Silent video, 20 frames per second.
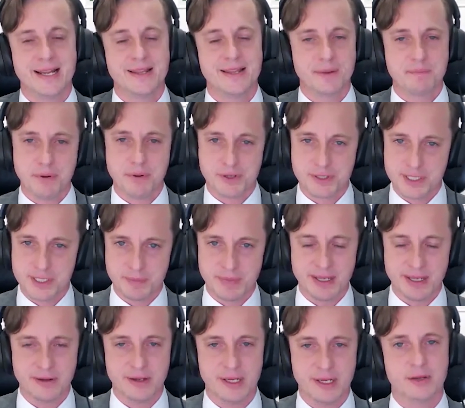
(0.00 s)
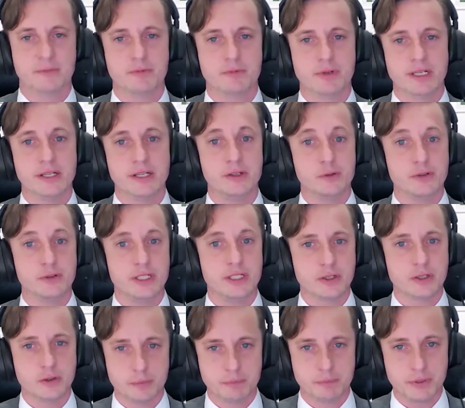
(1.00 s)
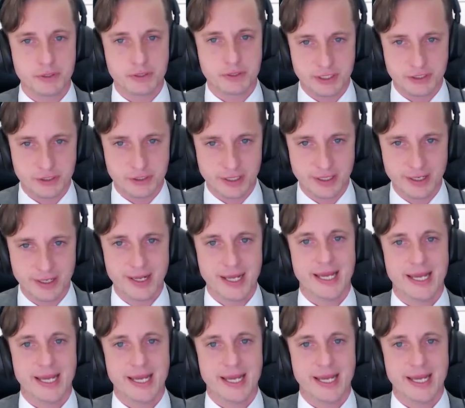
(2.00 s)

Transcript: that puts them in a really unique, good position.